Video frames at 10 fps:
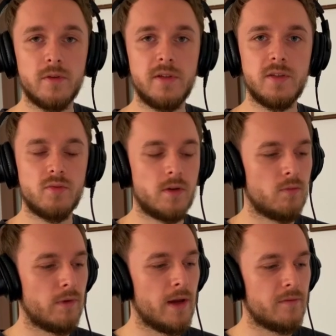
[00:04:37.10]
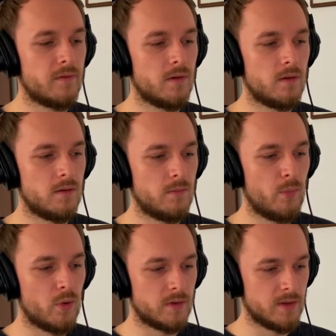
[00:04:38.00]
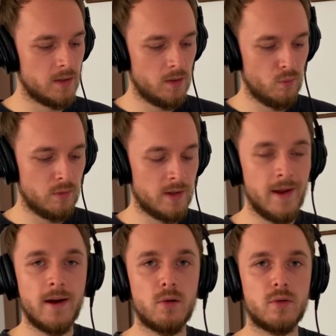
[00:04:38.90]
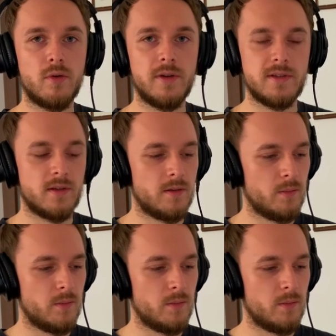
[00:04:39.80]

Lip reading: this one we have Portal with the Echo Toys